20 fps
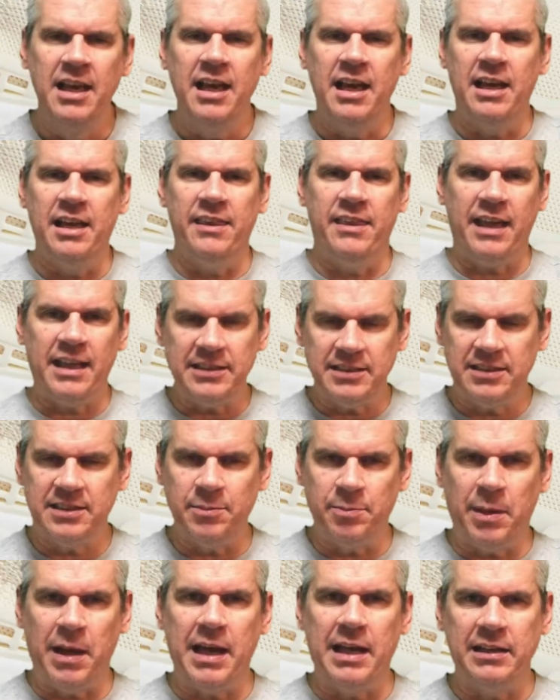That's
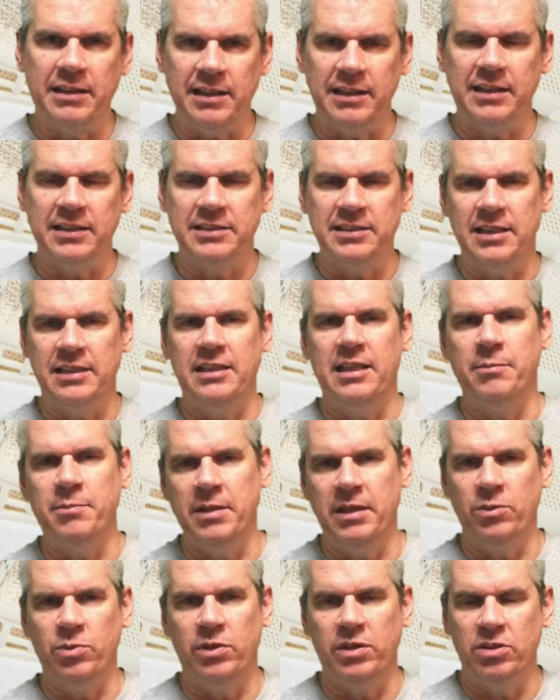the band, like I said, that he
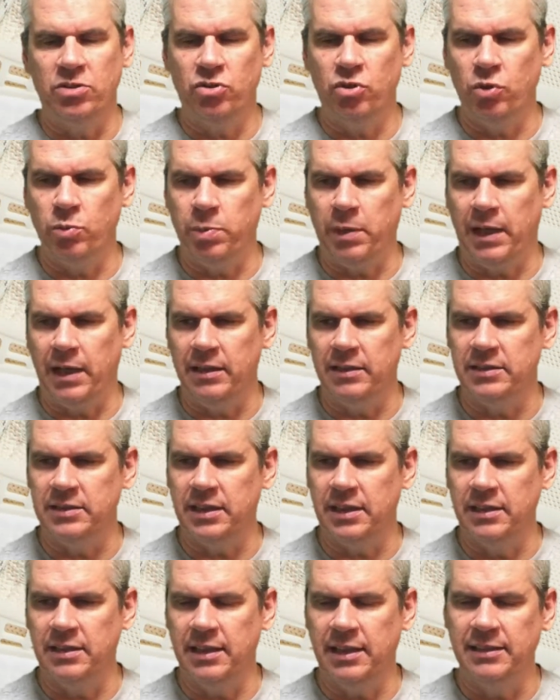made with his two pals
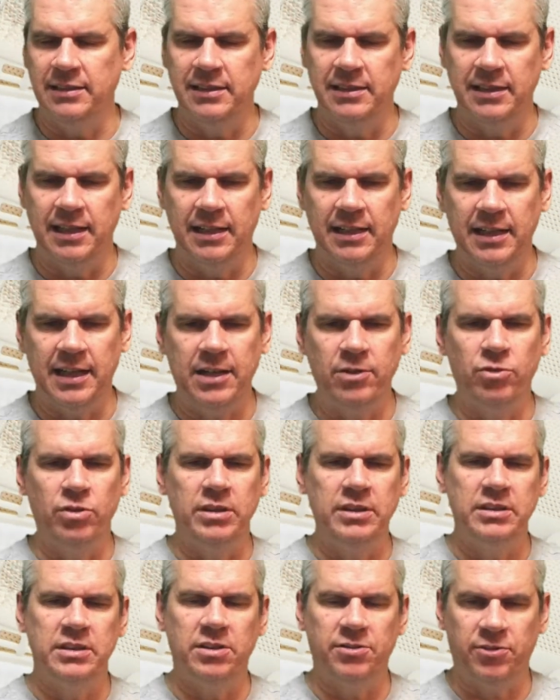in 1999,
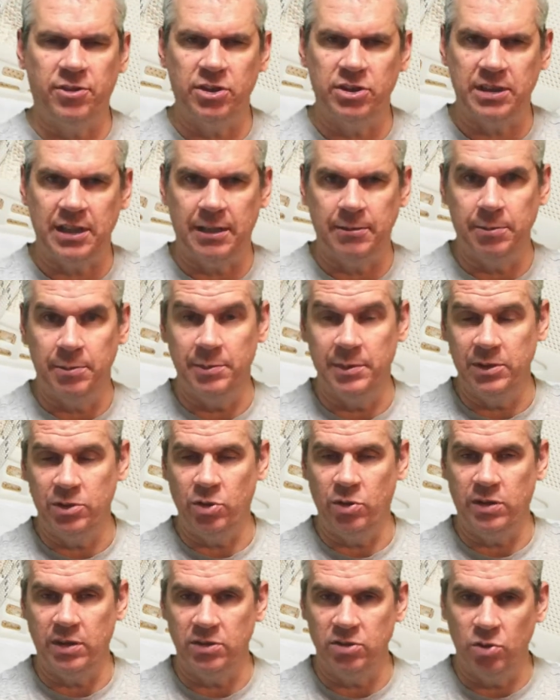released their first album in
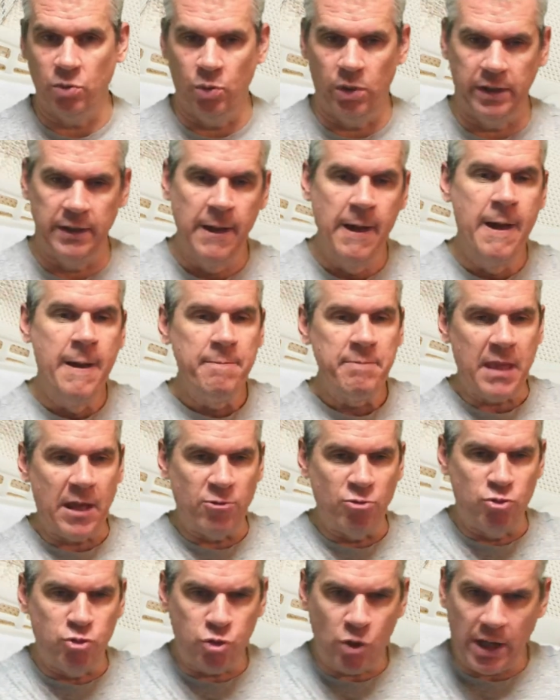2001.
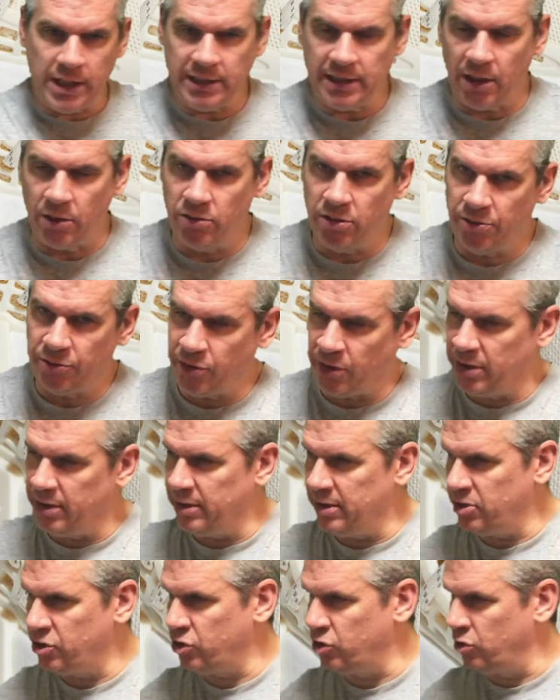And right down the front
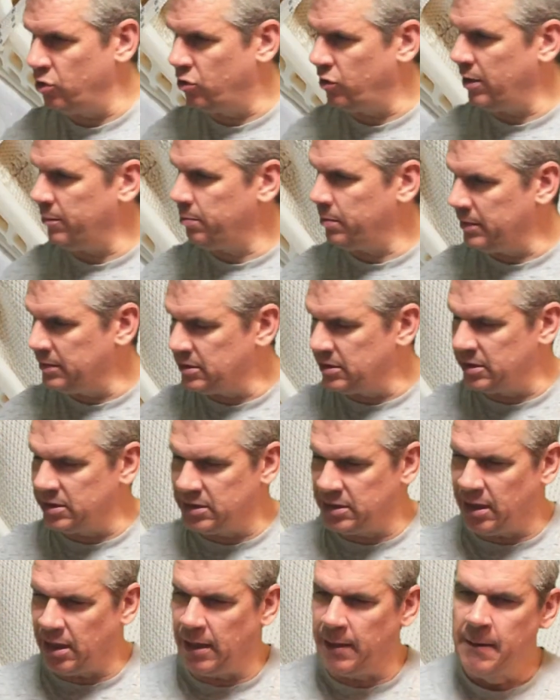of this shoe, great place to
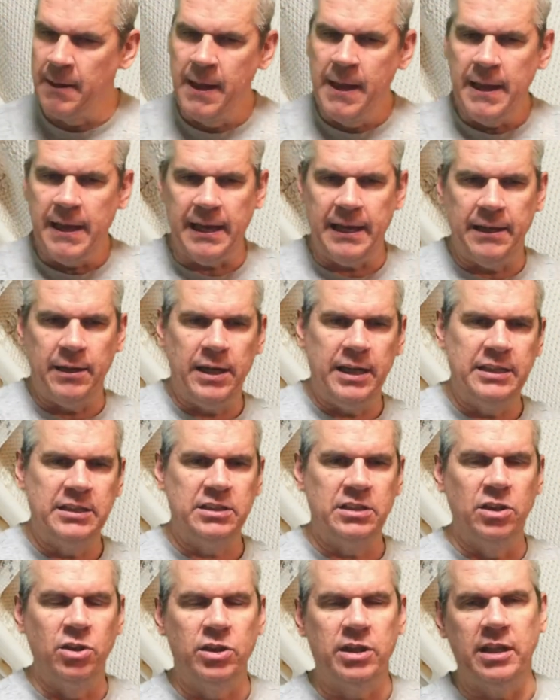start,
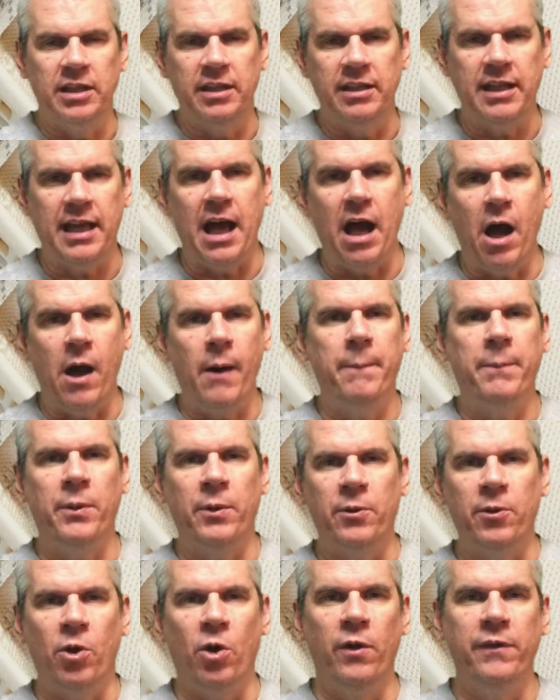is looking at that
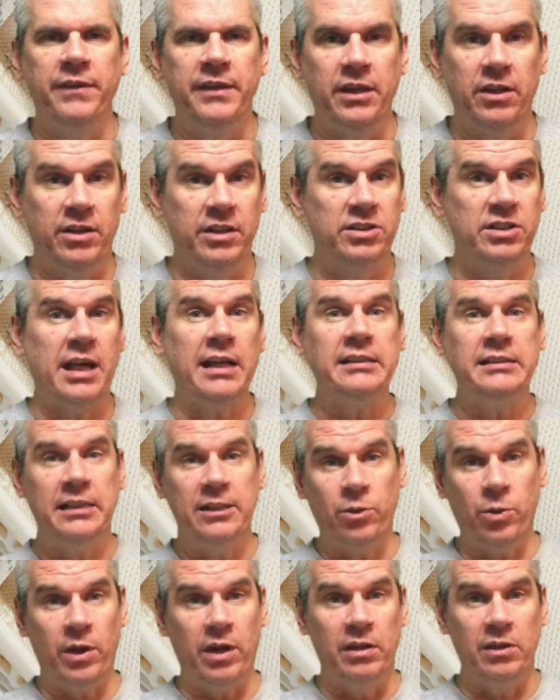upper on there. And there's
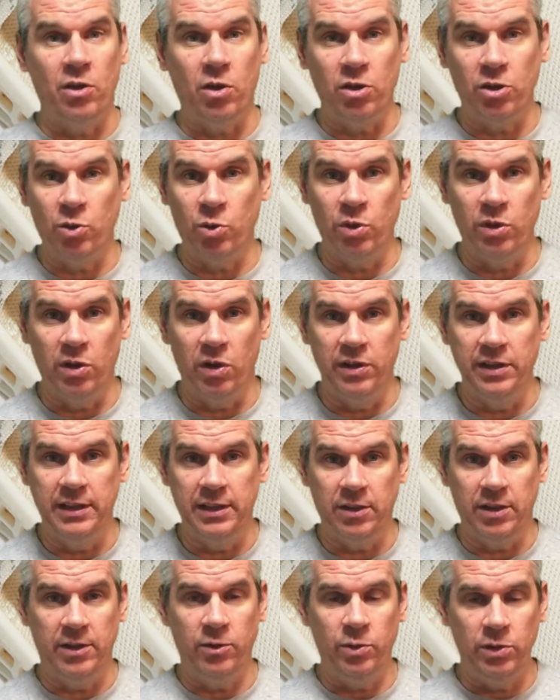actually quite a lot going on
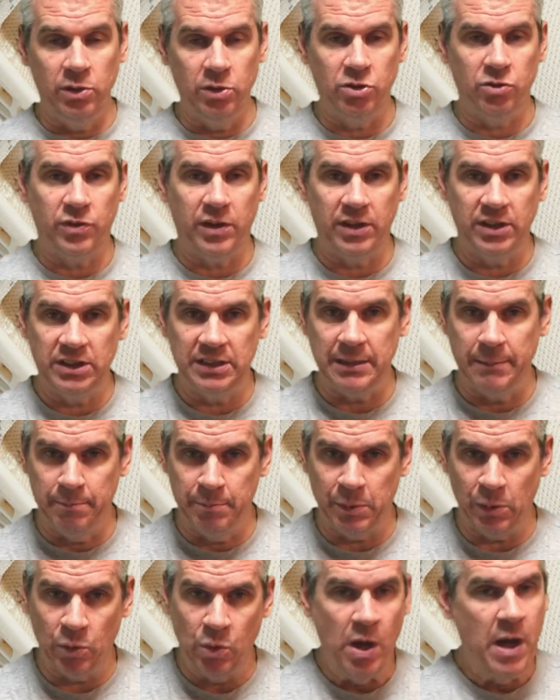here. I know it looks very
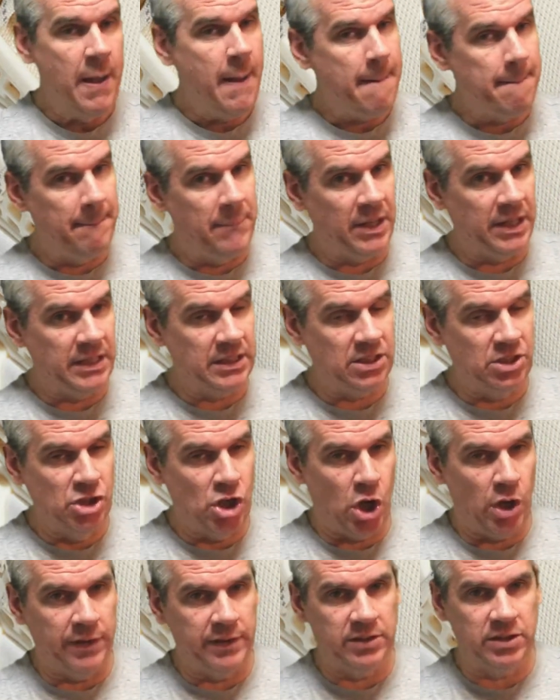simple, but it's
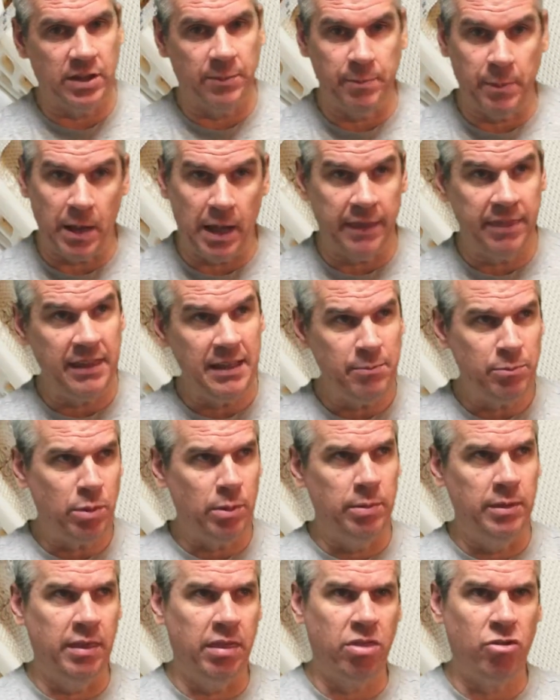not. There's, I think,
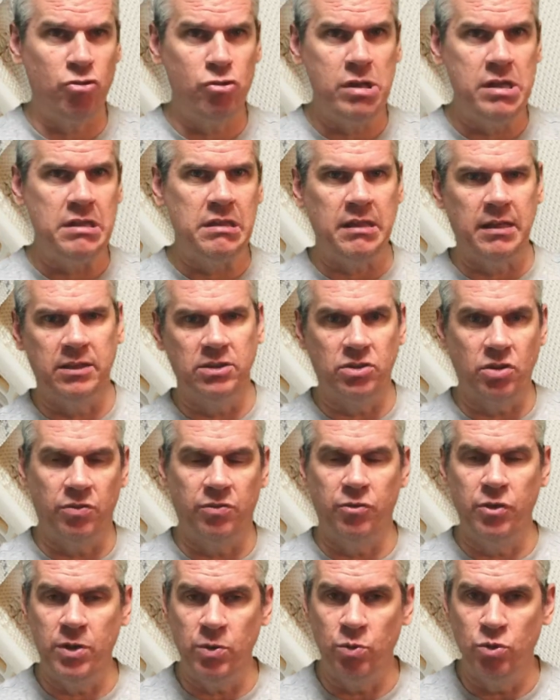probably three things
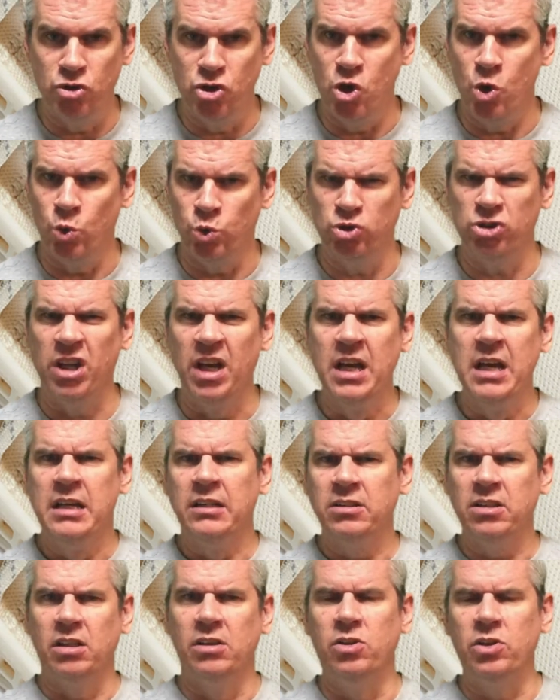of real note
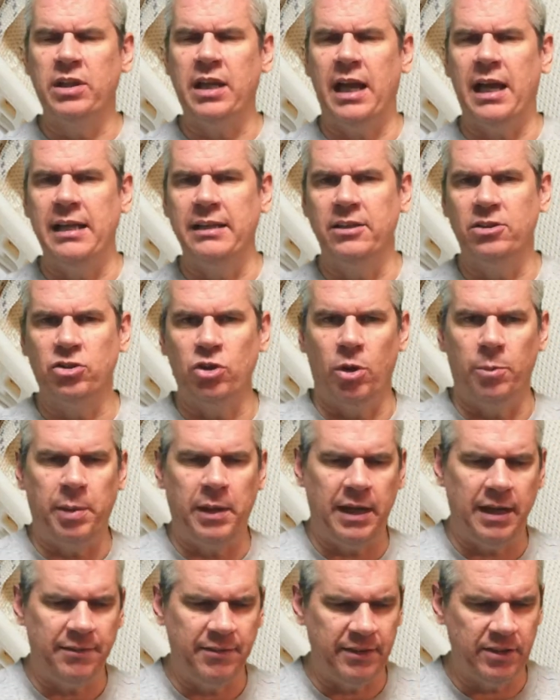to look at in the
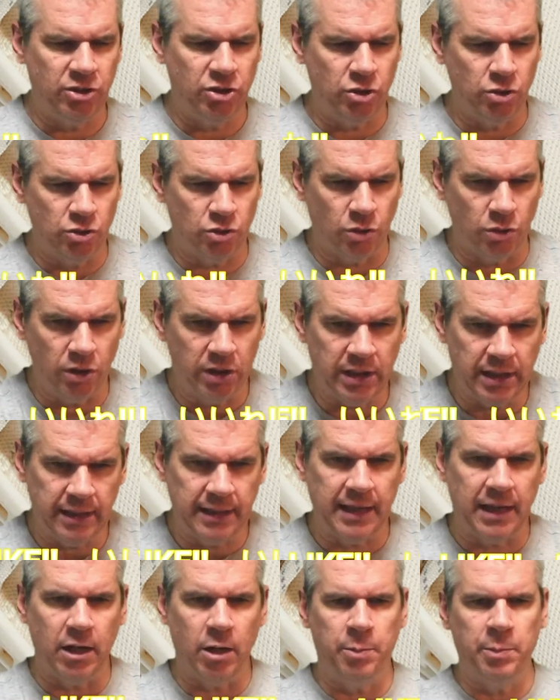top half of the shoe. So looking
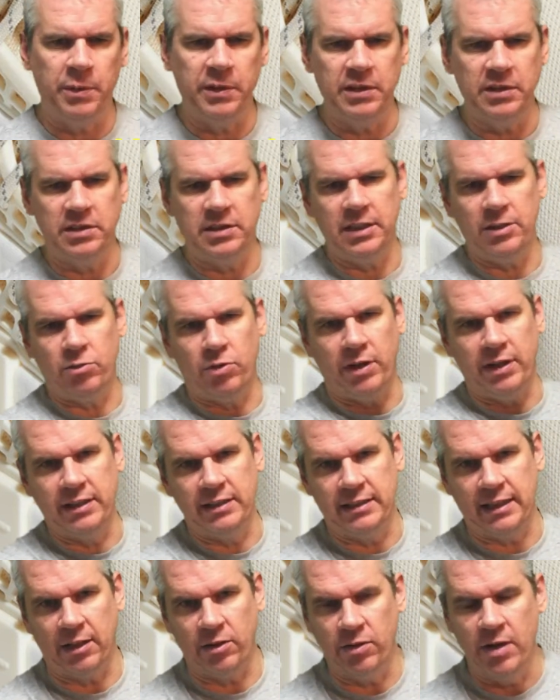at that upper, you see
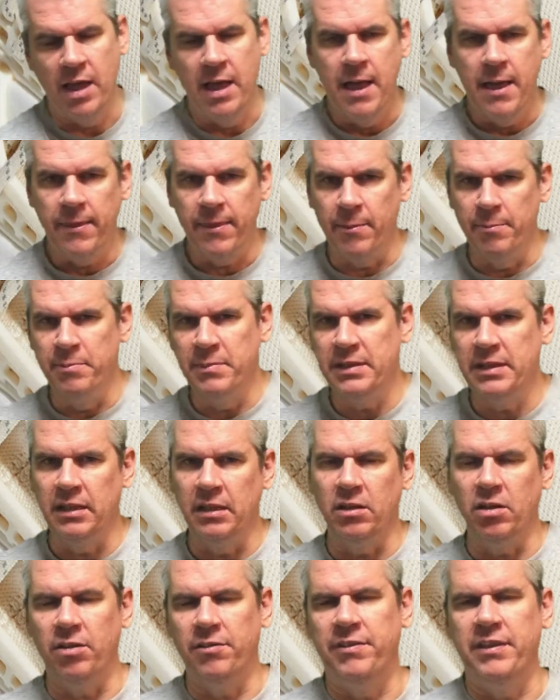running down the
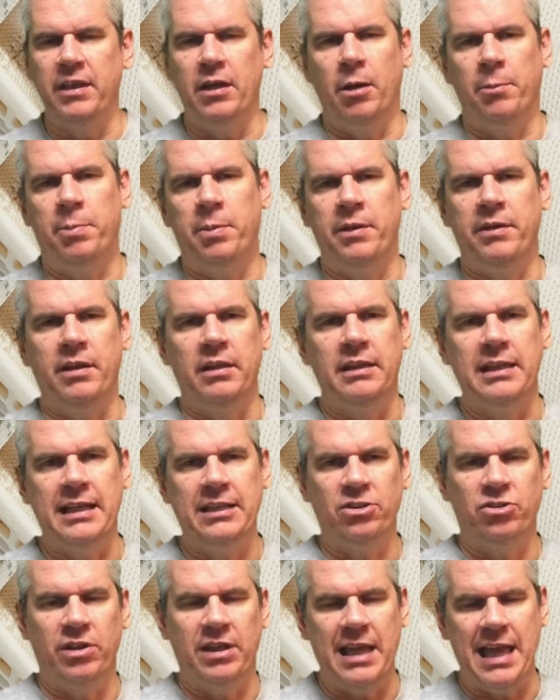middle of the upper, the
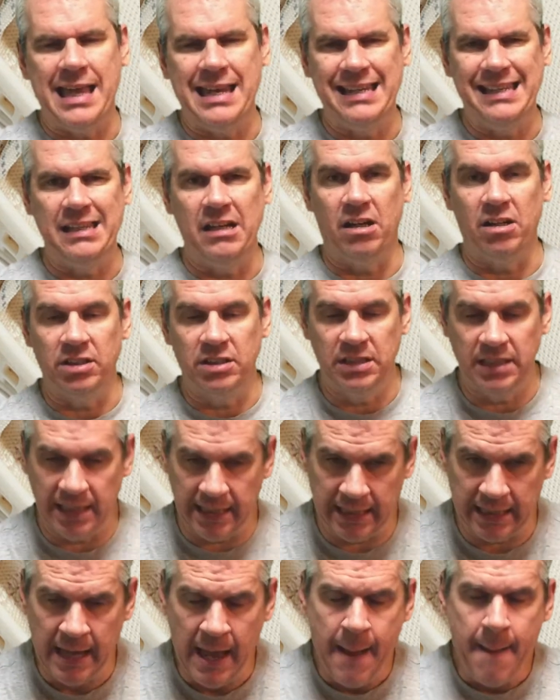lettering
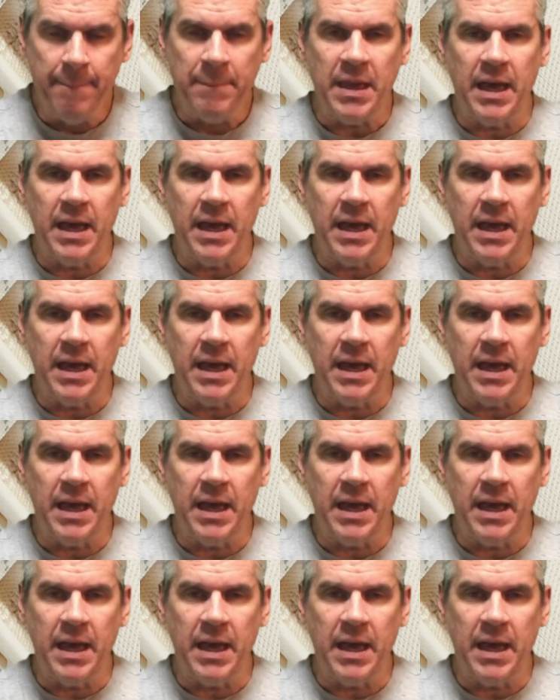N.E.R.D.